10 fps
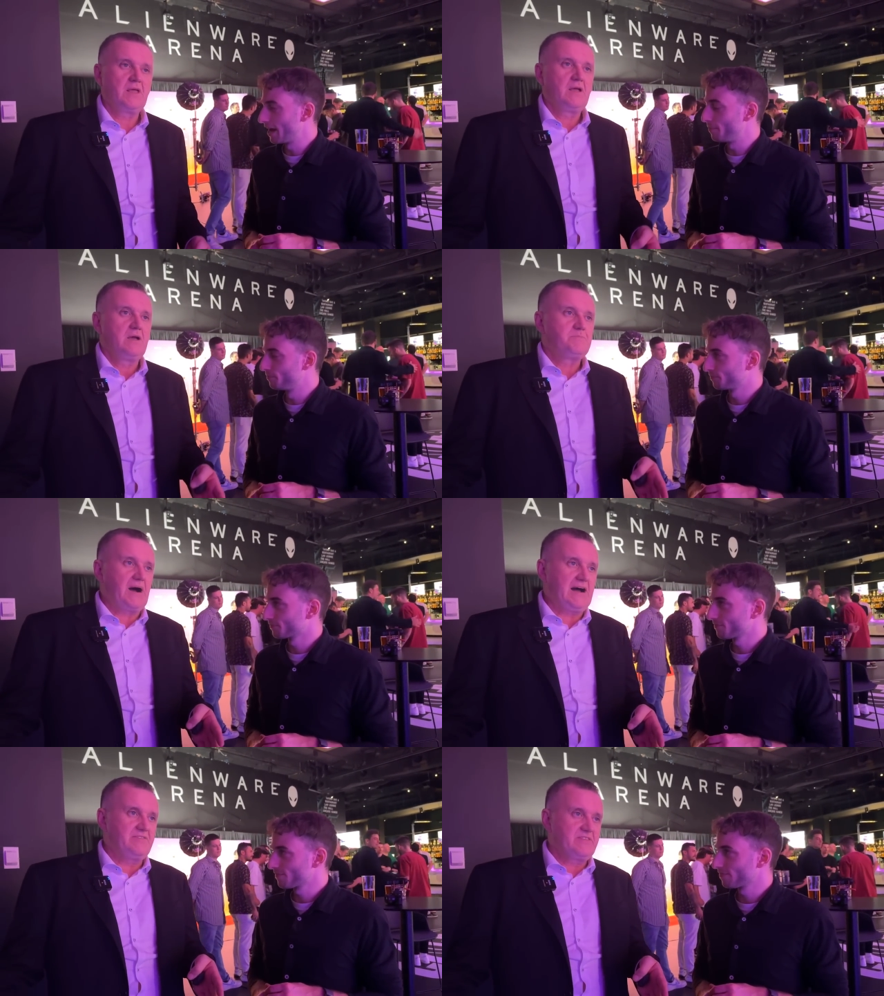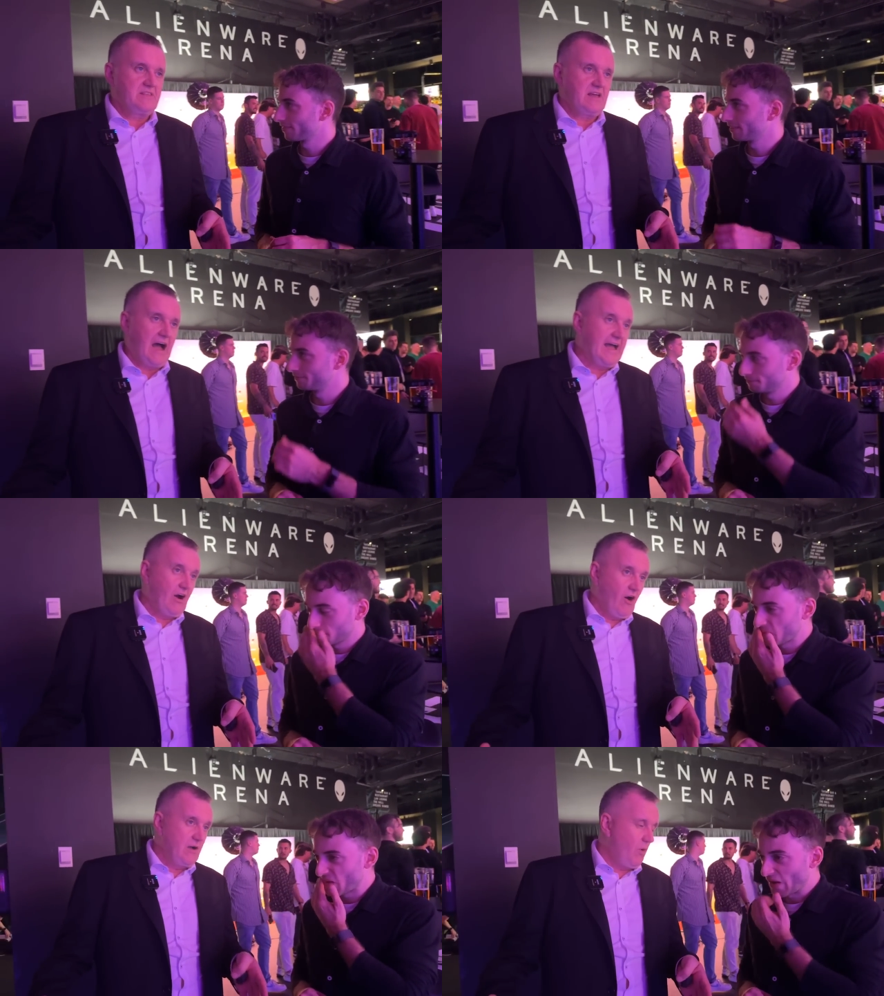Speaker 1: Yeah. But
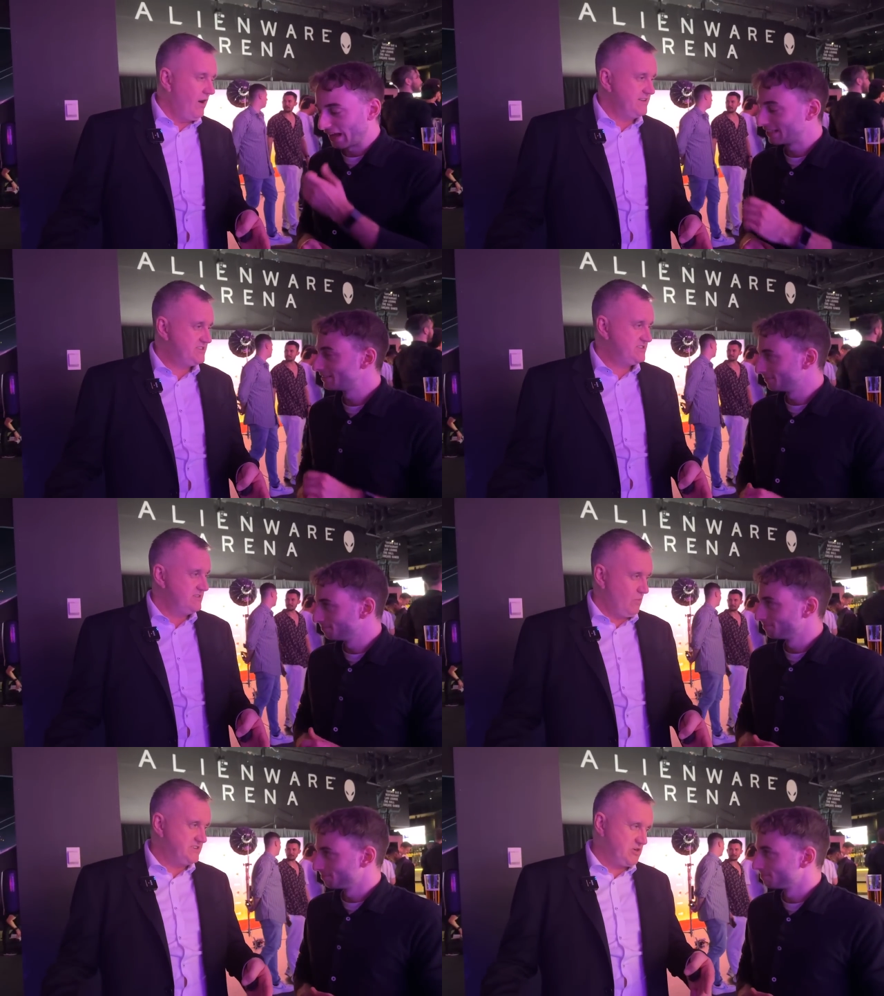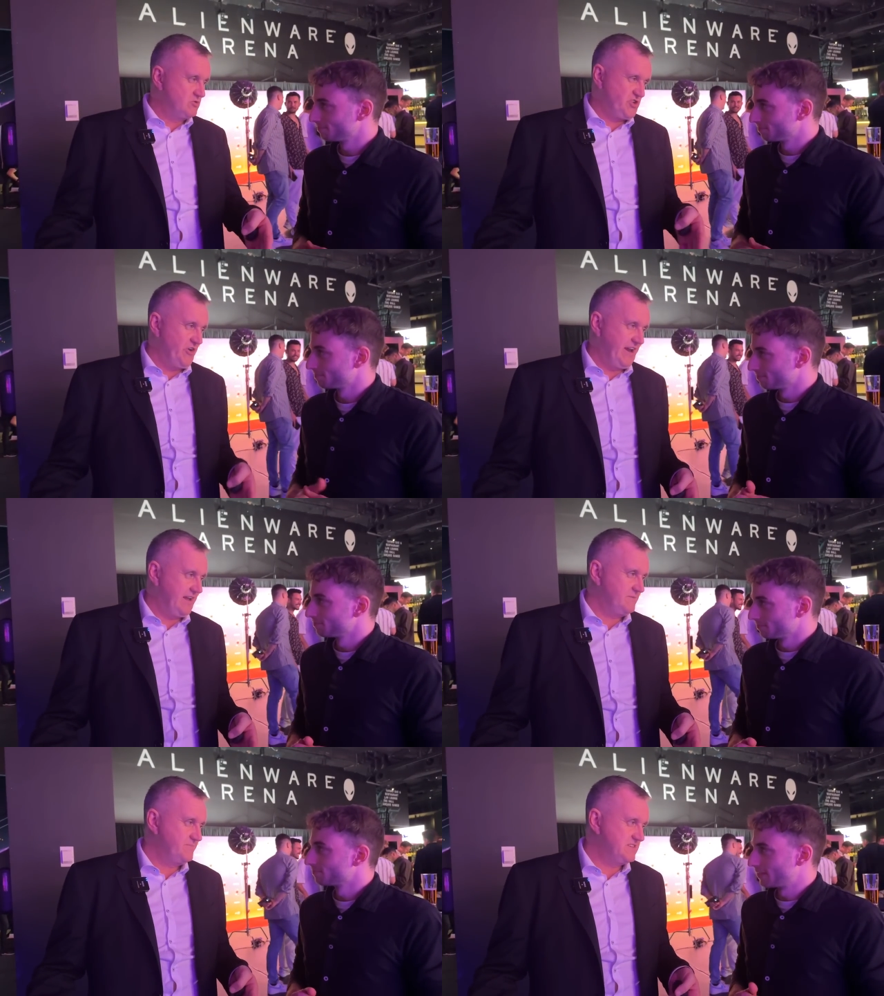AI-wise, we're still
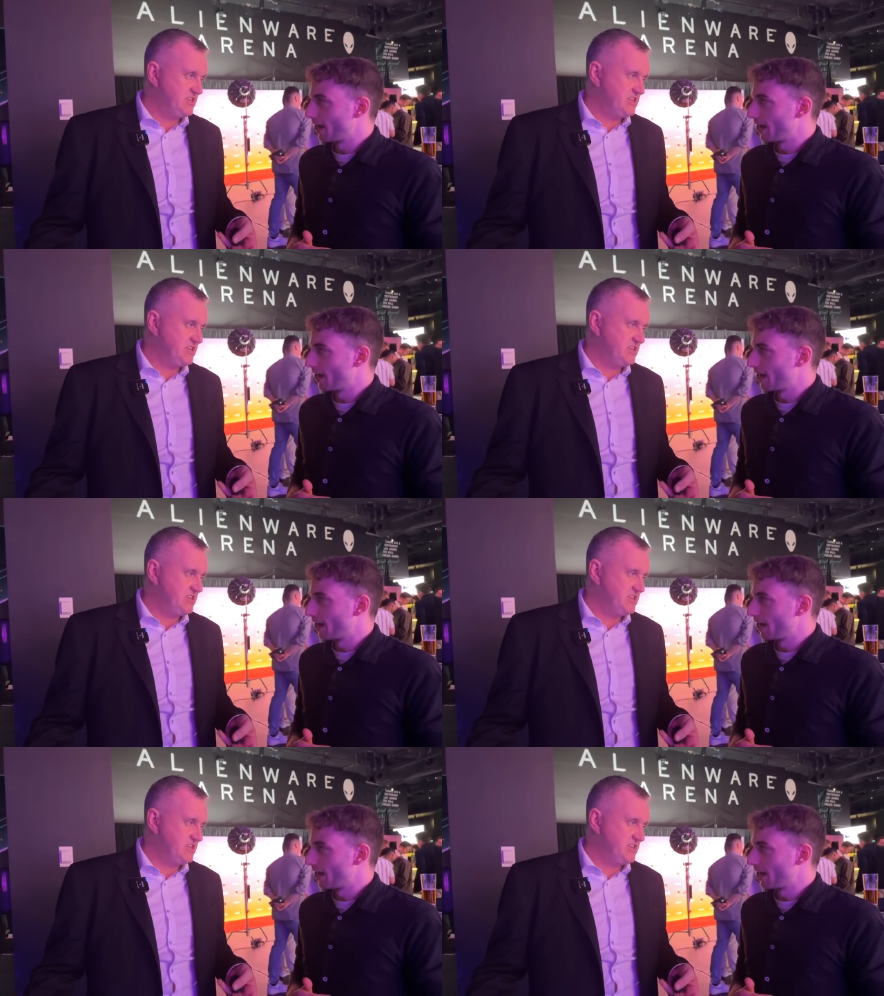tuning.